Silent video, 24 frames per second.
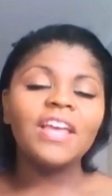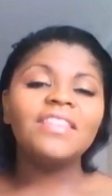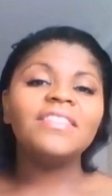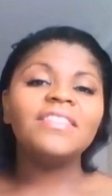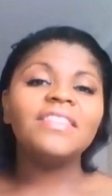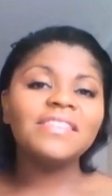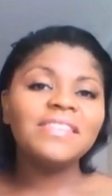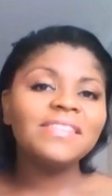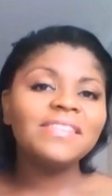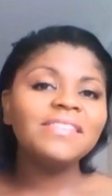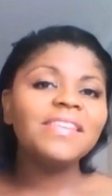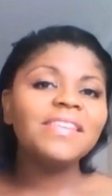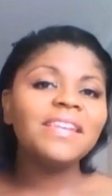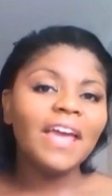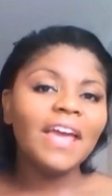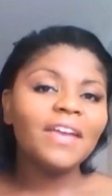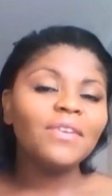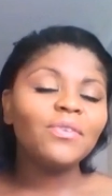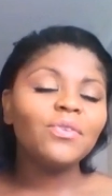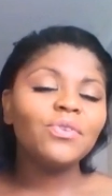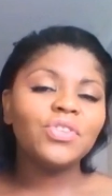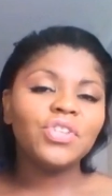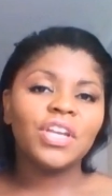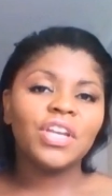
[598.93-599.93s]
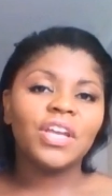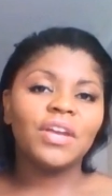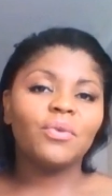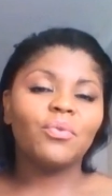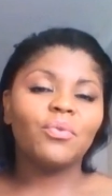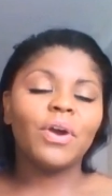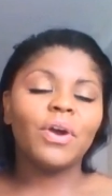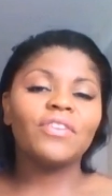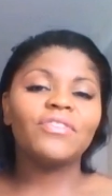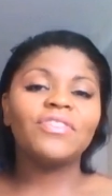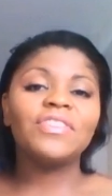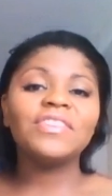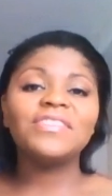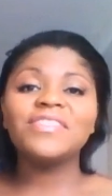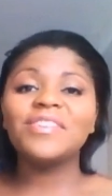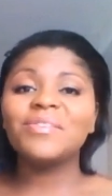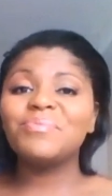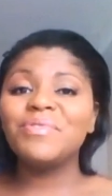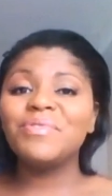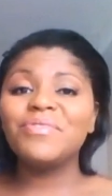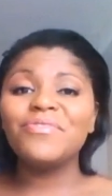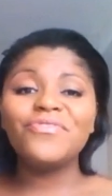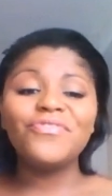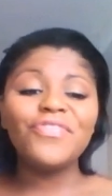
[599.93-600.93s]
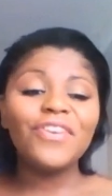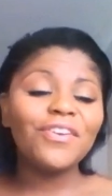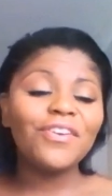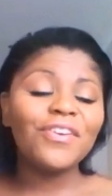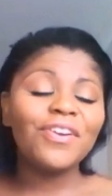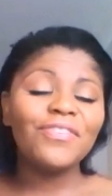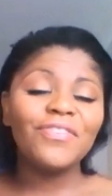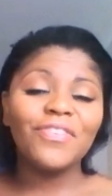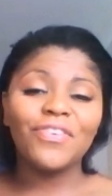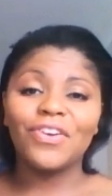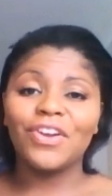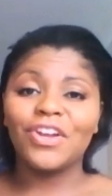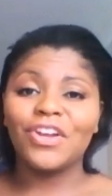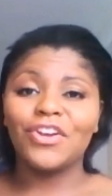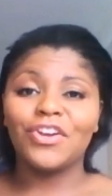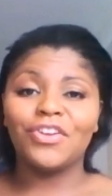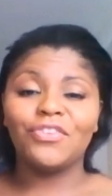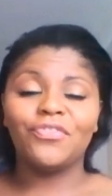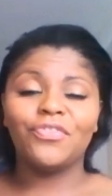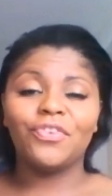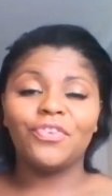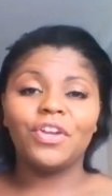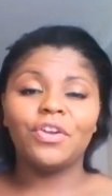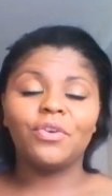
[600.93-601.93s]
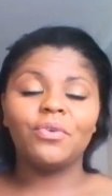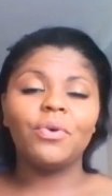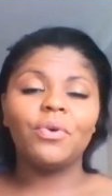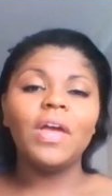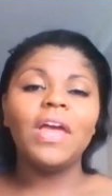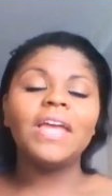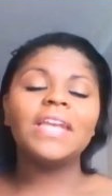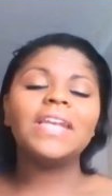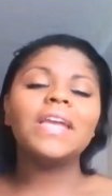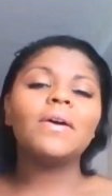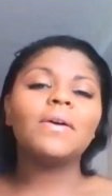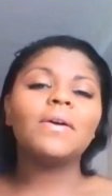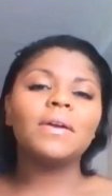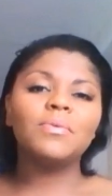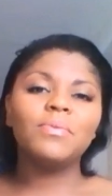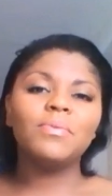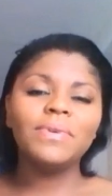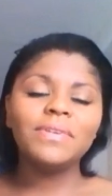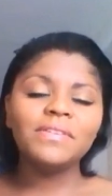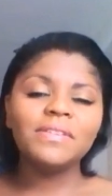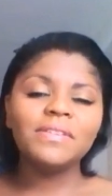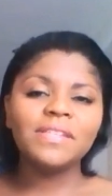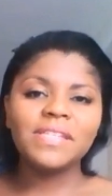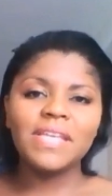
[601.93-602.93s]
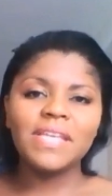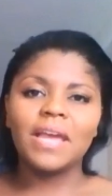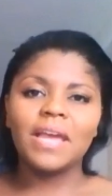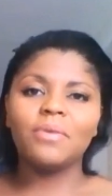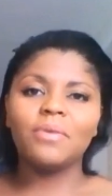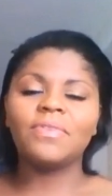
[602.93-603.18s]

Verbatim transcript: this is an energy where this could be very, very good for you. Now, I will say